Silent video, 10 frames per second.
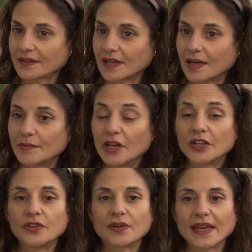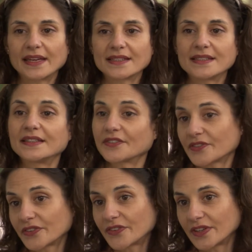um, you get
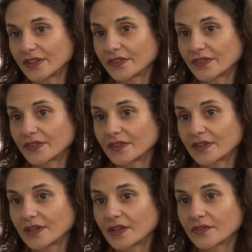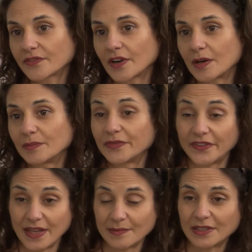differences from
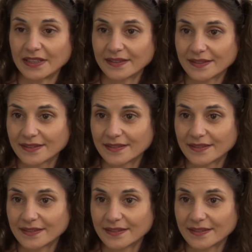sameness.